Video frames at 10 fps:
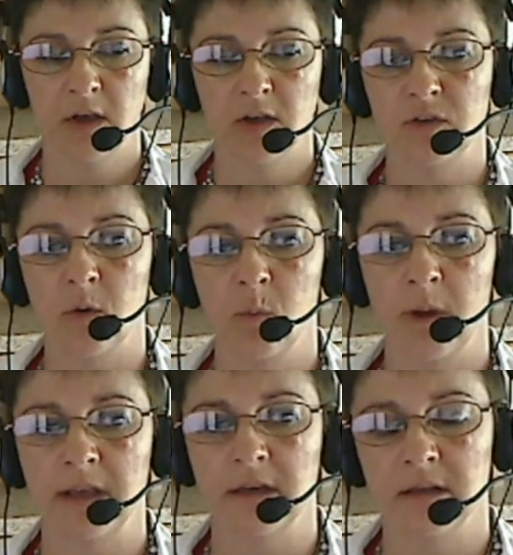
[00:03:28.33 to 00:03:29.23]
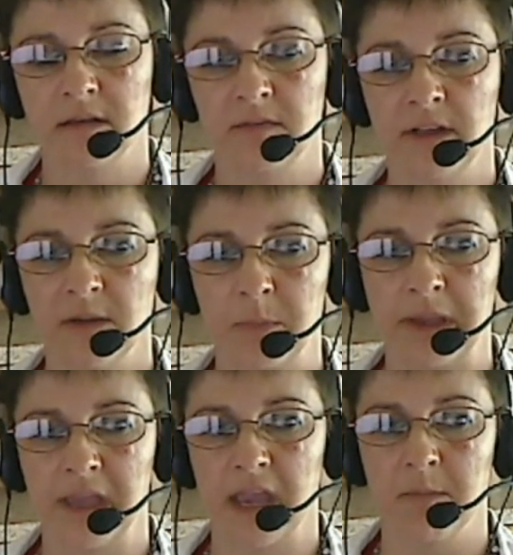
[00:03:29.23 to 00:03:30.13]
So when
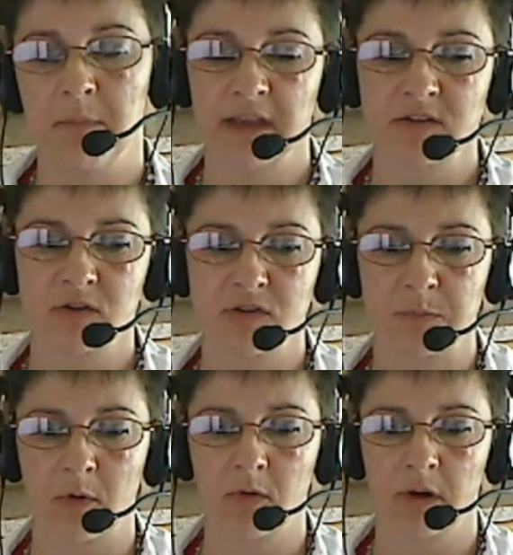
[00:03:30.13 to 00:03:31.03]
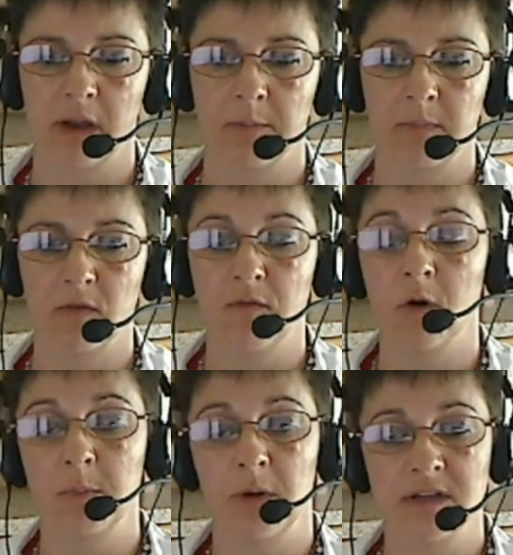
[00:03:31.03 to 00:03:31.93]
developing a master's program
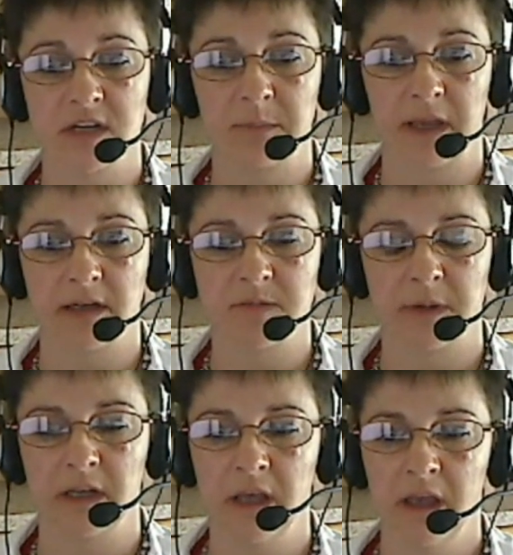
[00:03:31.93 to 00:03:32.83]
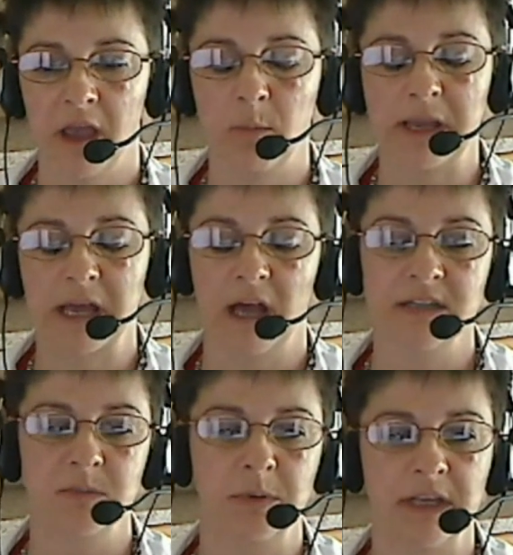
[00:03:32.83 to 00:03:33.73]
for project management, and we
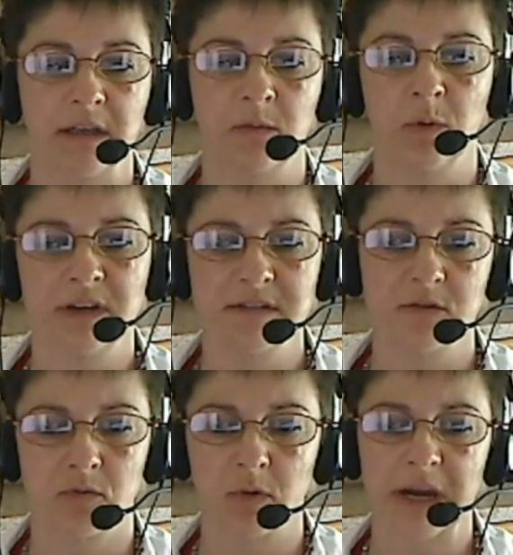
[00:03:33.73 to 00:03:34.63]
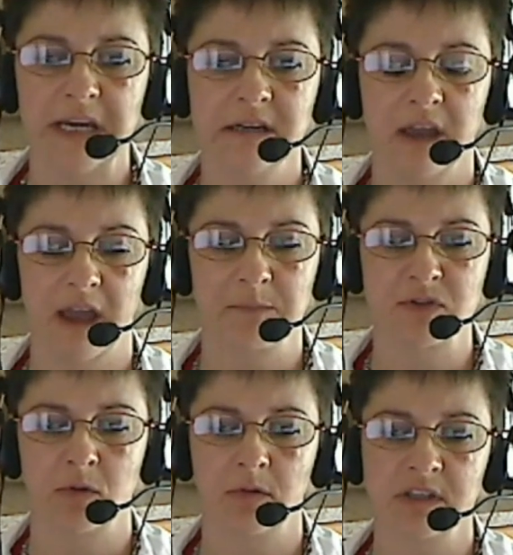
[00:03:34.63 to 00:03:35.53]
contemplated what is a great
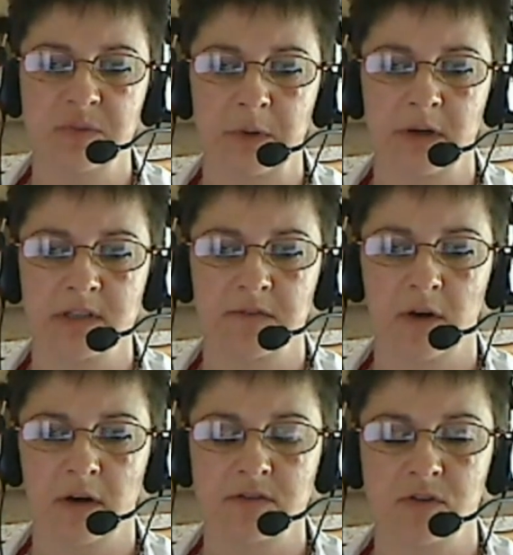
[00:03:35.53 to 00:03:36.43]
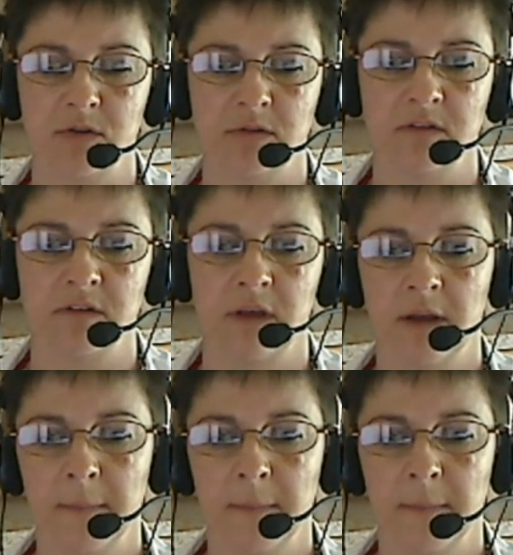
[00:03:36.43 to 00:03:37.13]
capstone experience for our students,